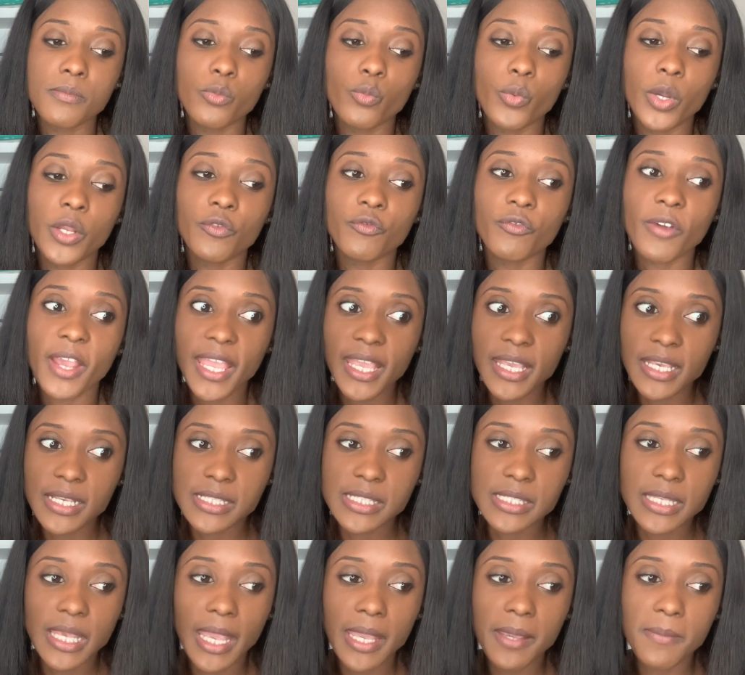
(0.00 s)
When
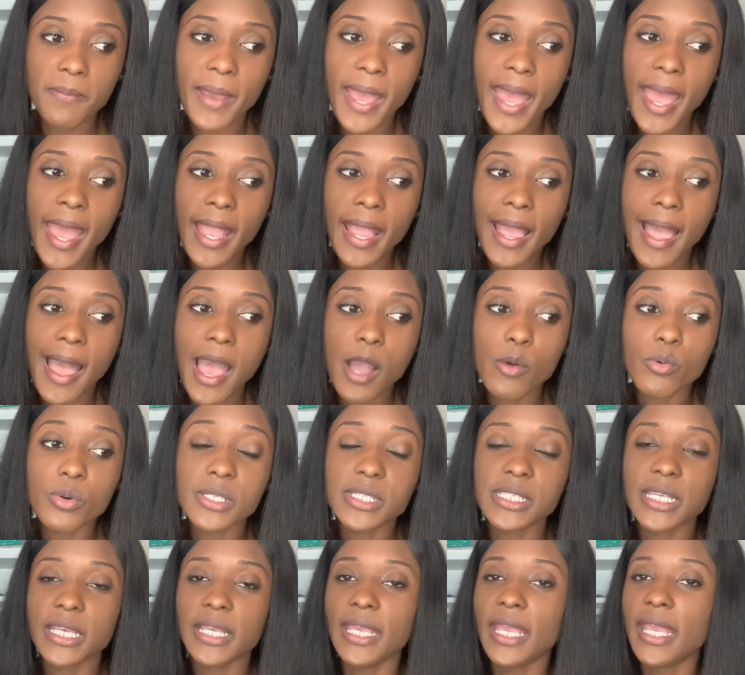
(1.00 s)
ranks came back, I
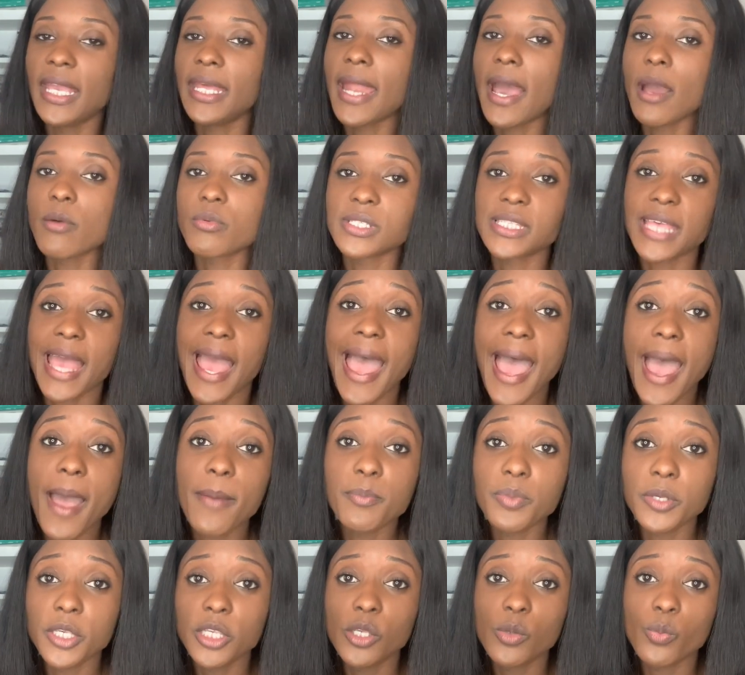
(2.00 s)
was
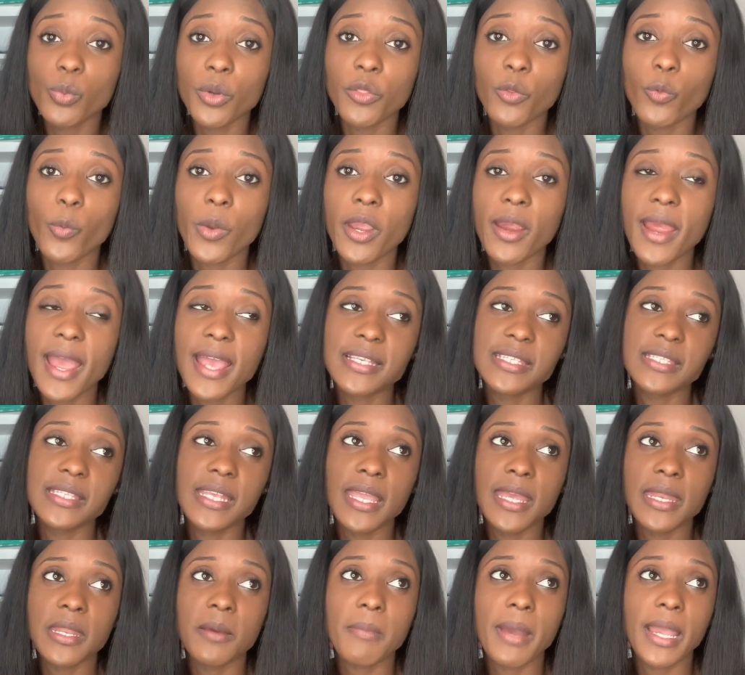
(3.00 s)
happy with where I
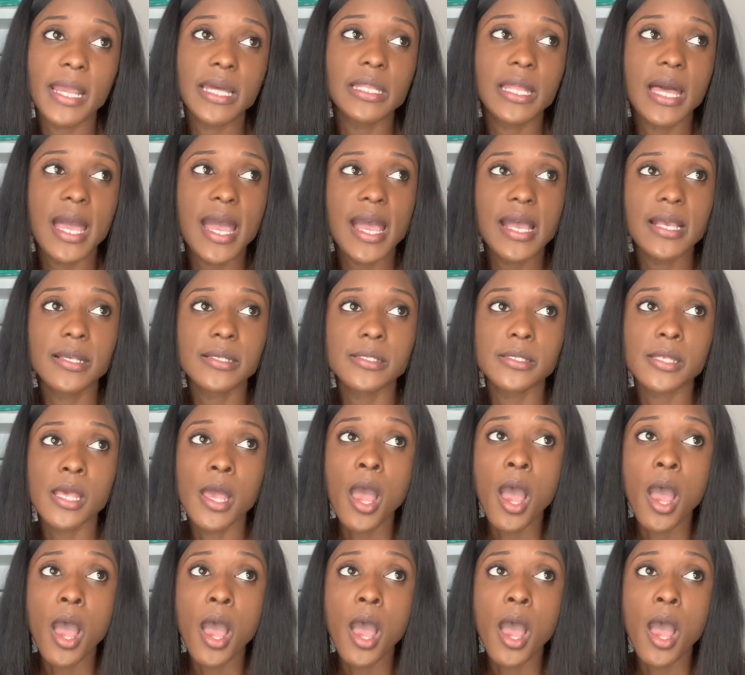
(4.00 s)
stand in my class.